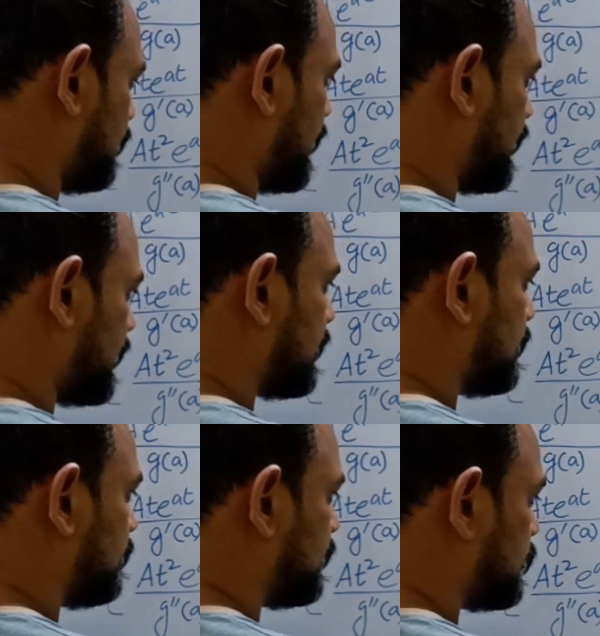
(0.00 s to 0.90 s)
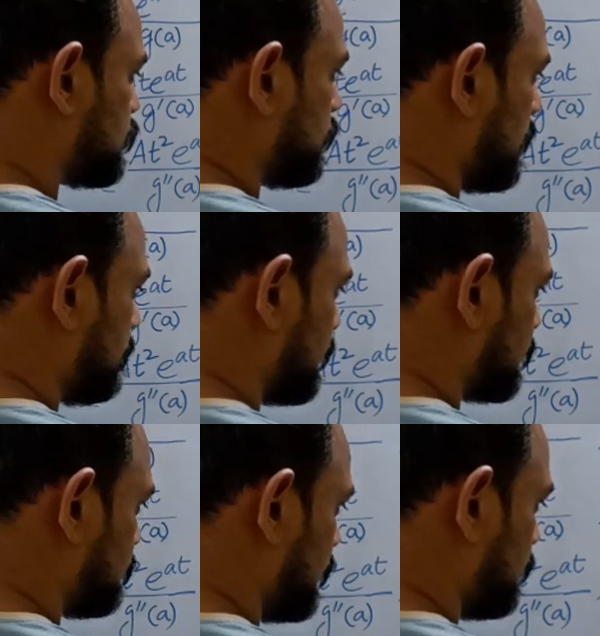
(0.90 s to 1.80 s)
of a, 2a
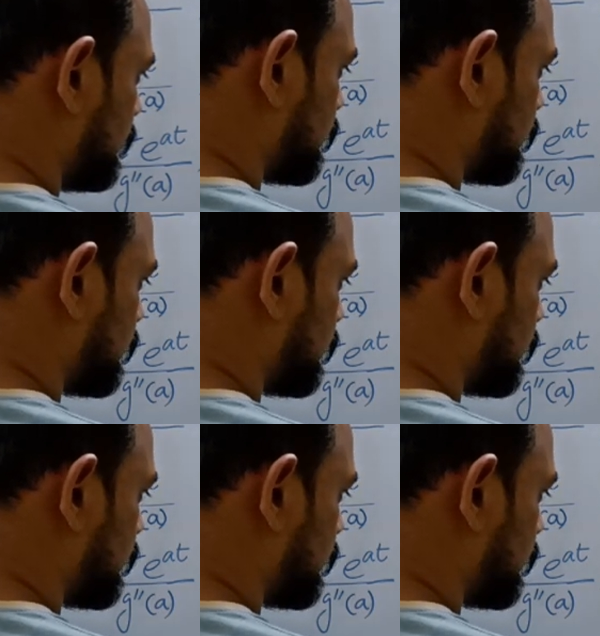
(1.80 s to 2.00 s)
plus b